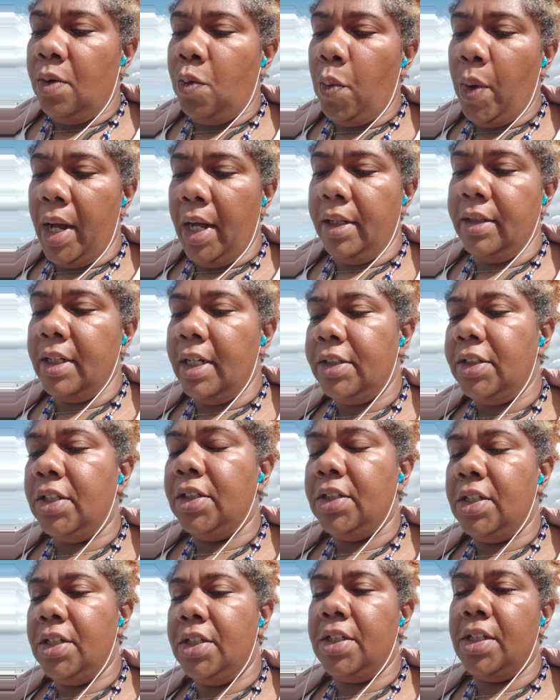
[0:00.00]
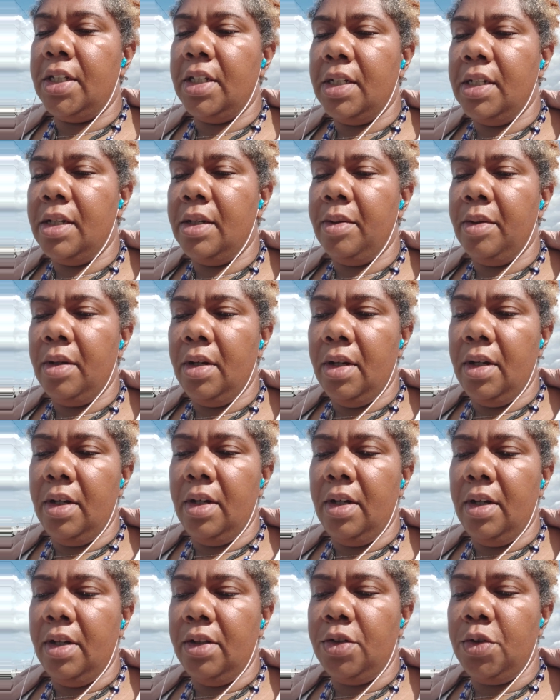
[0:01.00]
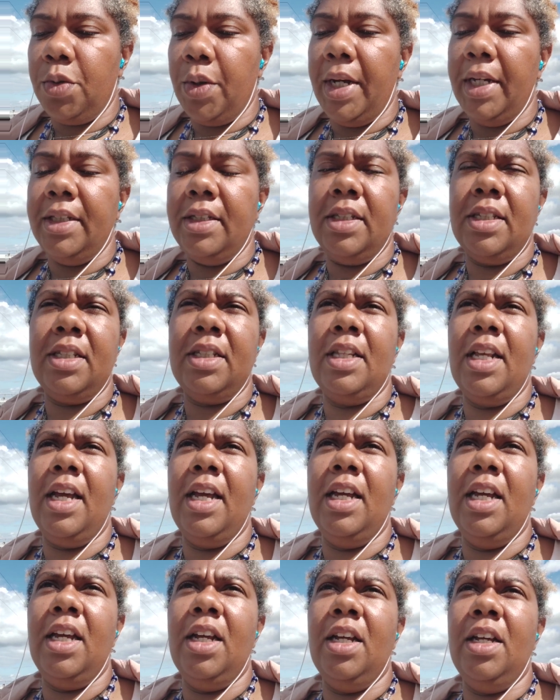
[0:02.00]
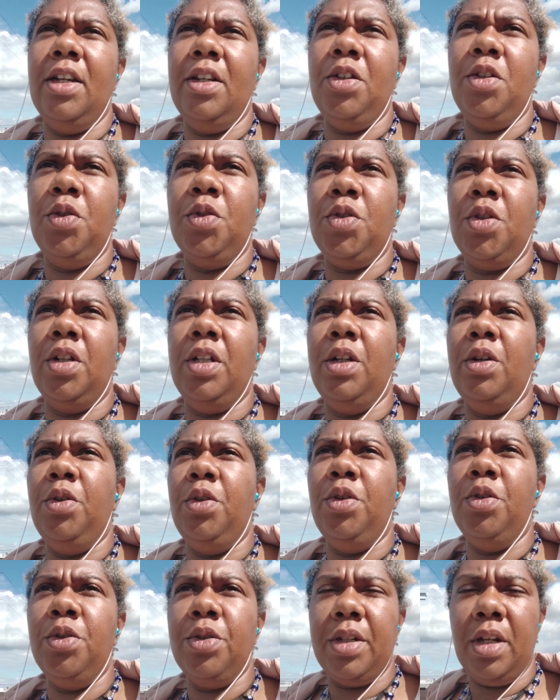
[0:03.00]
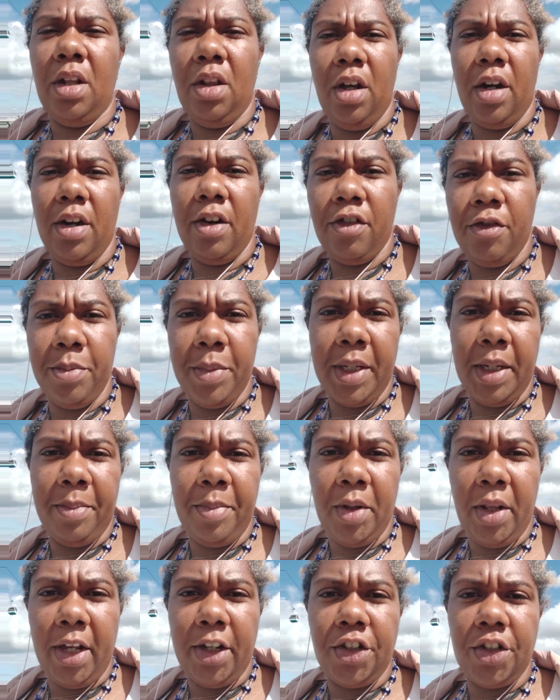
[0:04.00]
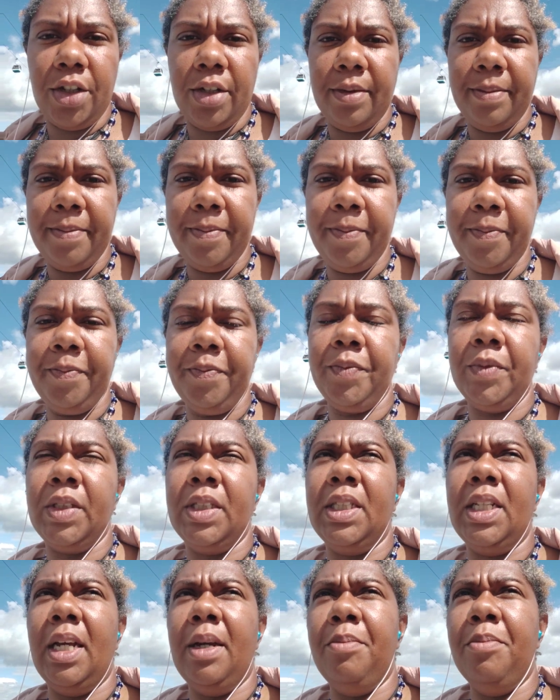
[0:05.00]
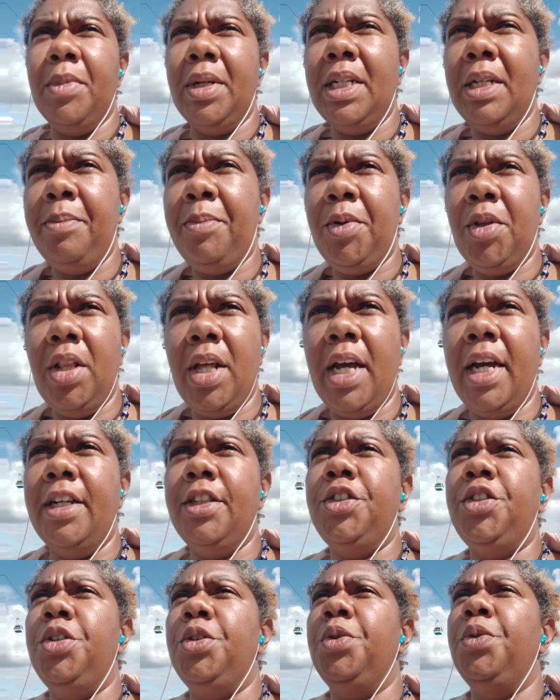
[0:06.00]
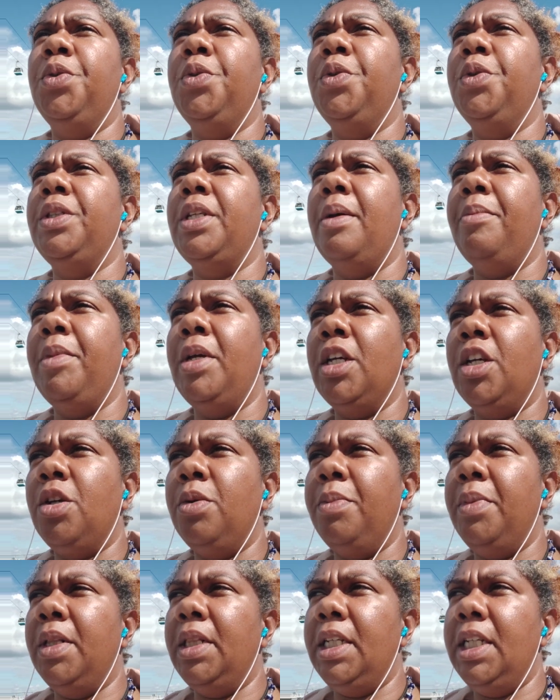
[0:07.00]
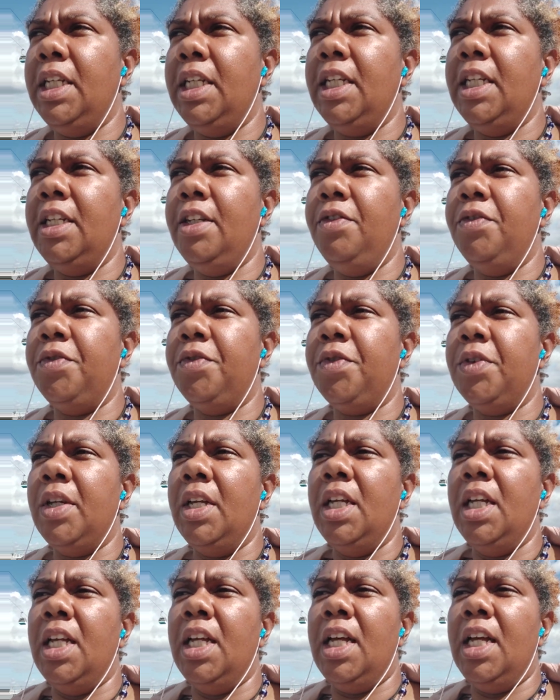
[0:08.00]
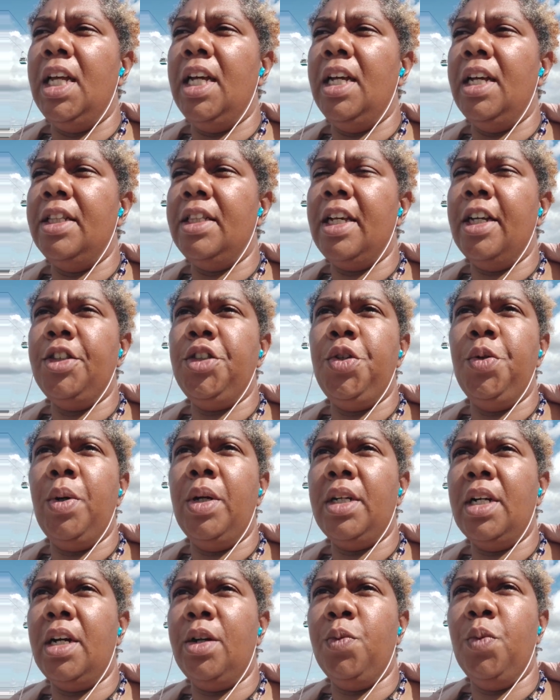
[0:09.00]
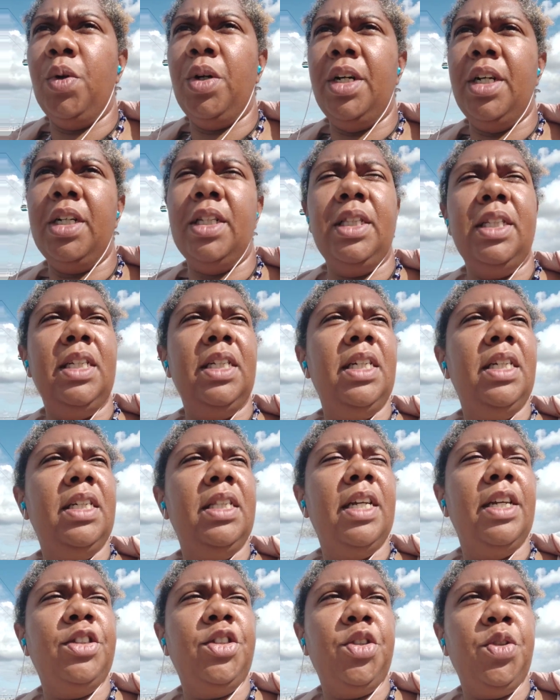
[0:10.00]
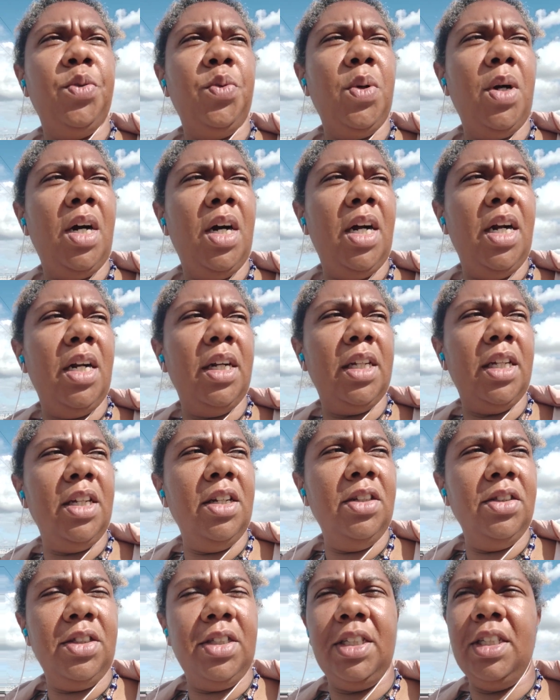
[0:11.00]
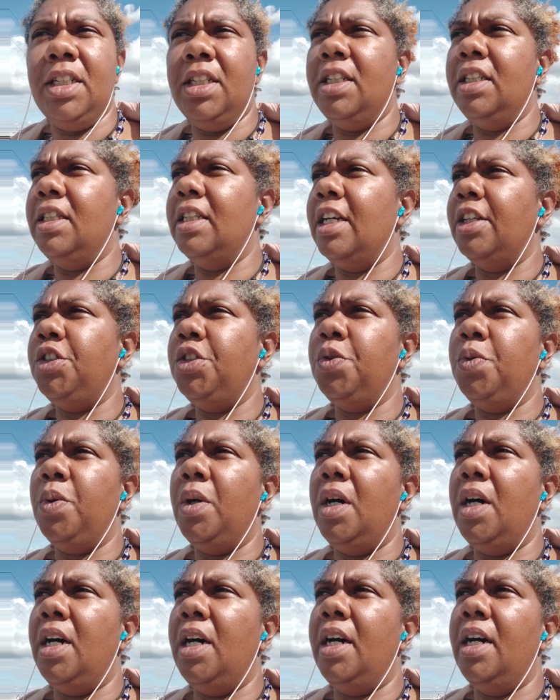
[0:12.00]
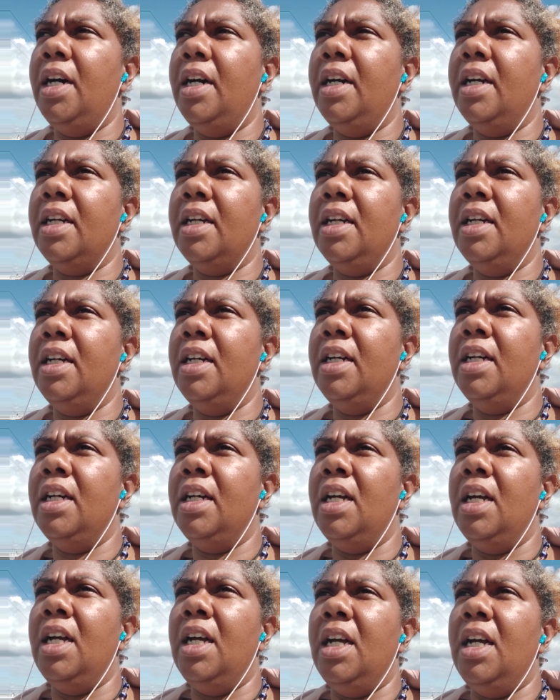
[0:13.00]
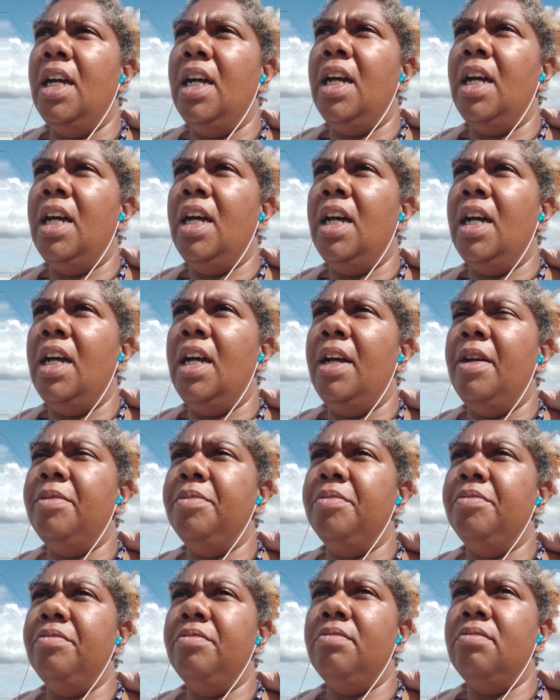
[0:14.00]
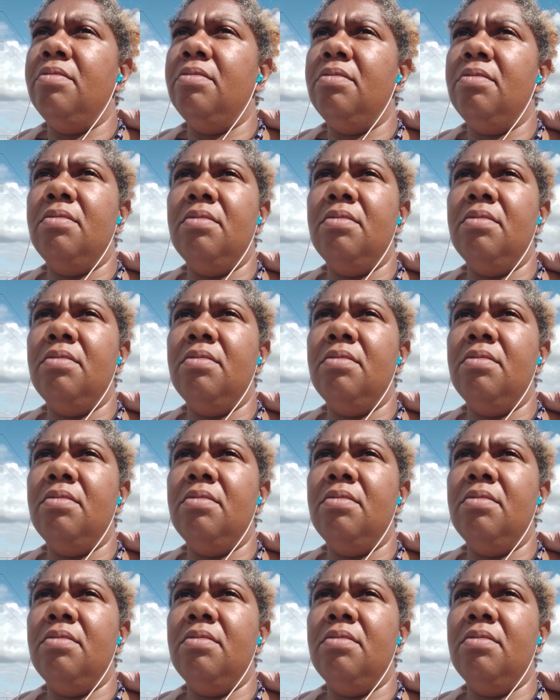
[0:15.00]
Well, narcissist uh, uh, traits, they usually use a lot of manipulation. They manipulate you, they make you believe uh, that you are not worthy, that you are guilty, that you are uh, um,